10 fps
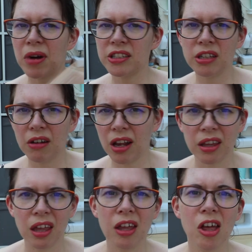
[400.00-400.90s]
but I don't
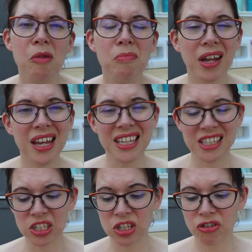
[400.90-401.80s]
like it. But
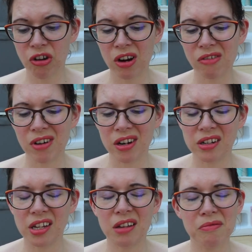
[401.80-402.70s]
it's just a trial
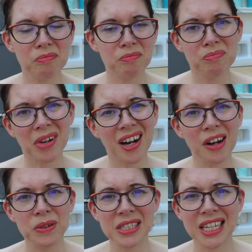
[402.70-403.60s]
run. But
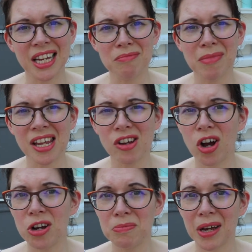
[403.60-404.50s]
I would say make
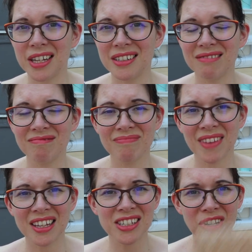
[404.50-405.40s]
your own pattern.
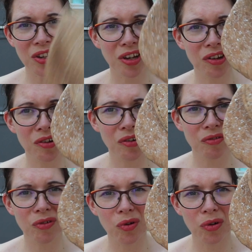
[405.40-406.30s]
Don't go
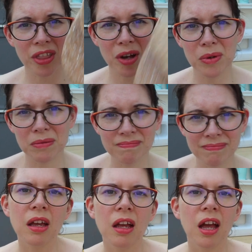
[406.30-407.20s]
for that one.
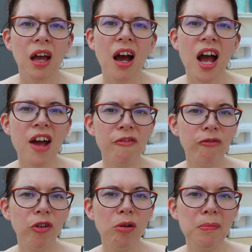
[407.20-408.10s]
I have
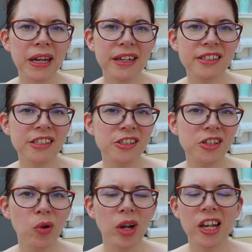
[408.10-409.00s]
four makes just
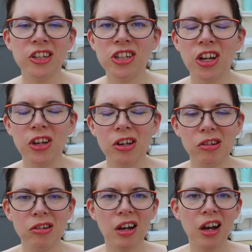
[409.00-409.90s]
to quickly show
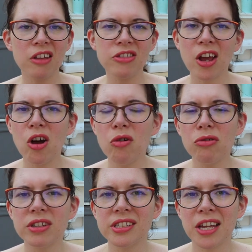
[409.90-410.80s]
you. They are
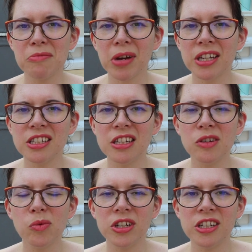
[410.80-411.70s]
all the same
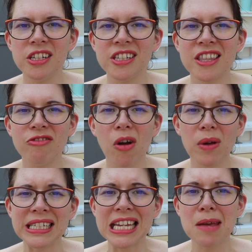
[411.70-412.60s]
pattern, which is the
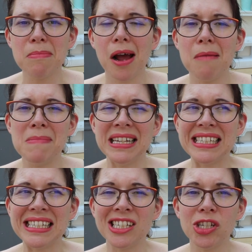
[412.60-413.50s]
Rowan T by
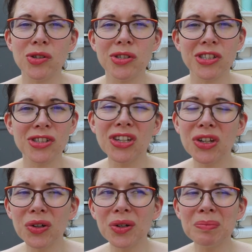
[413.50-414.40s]

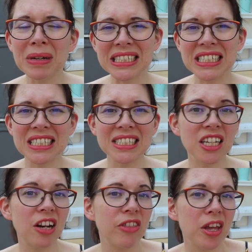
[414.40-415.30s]
Misusu Patterns.
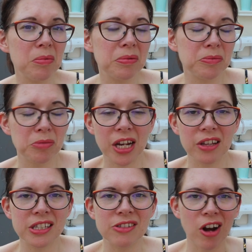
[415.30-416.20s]
Don't know if I
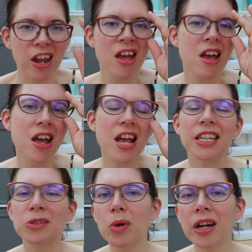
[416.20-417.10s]
pronounced right.
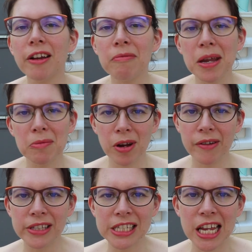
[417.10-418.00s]
It's one I've made
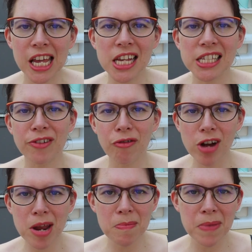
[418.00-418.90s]
previously. It is a
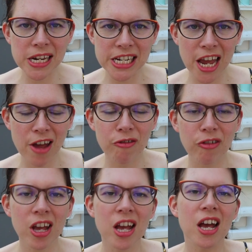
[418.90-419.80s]
free PDF
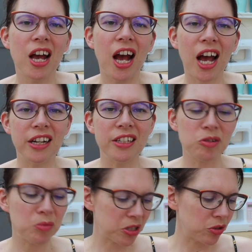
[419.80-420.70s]
and
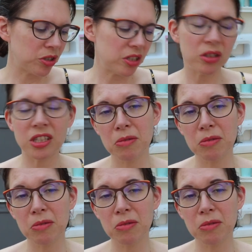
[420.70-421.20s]
it's for my daughter. So it's a